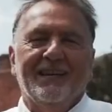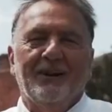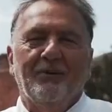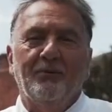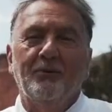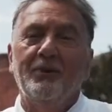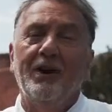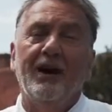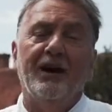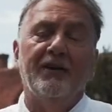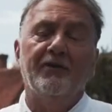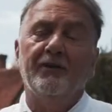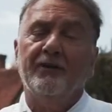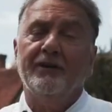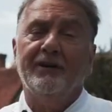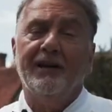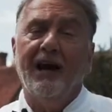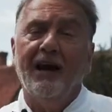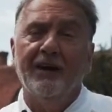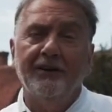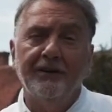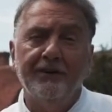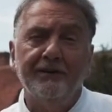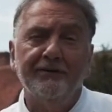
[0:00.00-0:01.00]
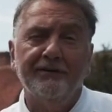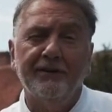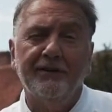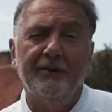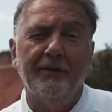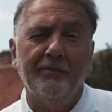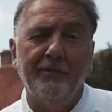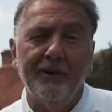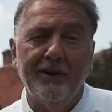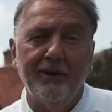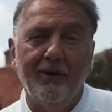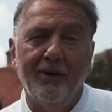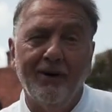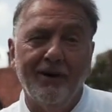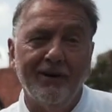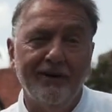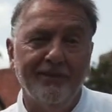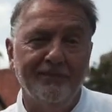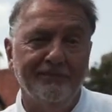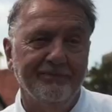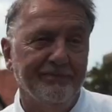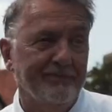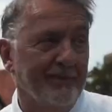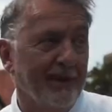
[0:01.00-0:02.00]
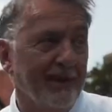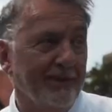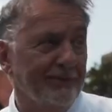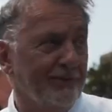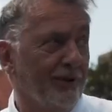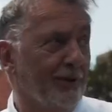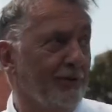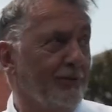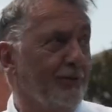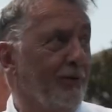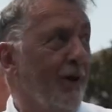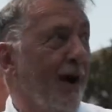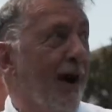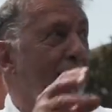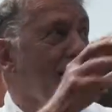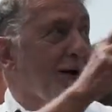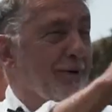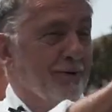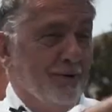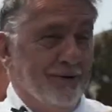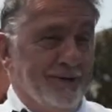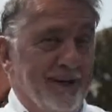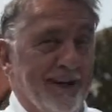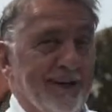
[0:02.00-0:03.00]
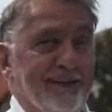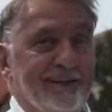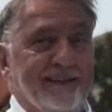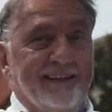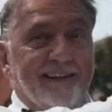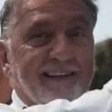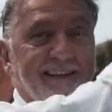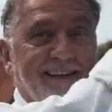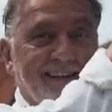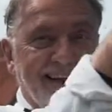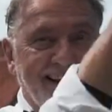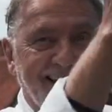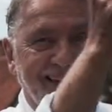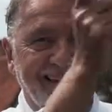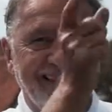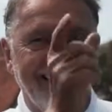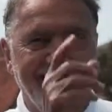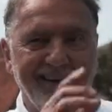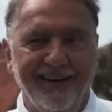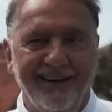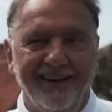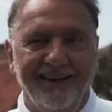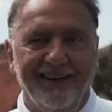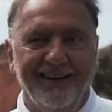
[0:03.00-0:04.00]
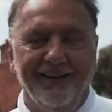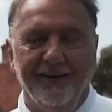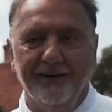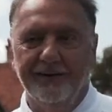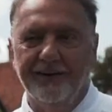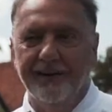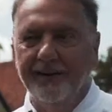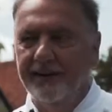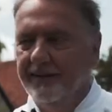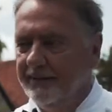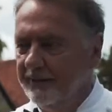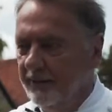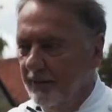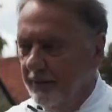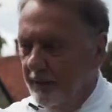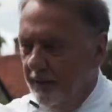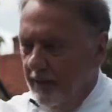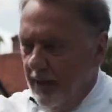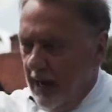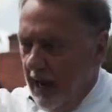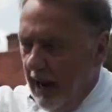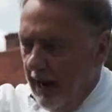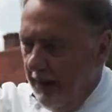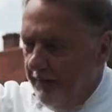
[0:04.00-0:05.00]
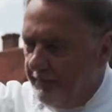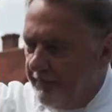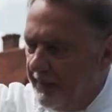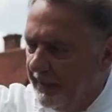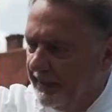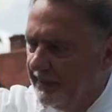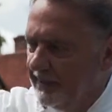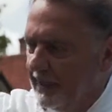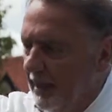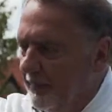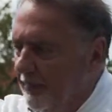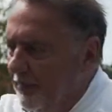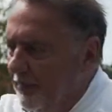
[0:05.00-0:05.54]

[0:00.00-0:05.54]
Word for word: we are in the gardens of Le Manoir. The crows are singing. Okay, so I picked up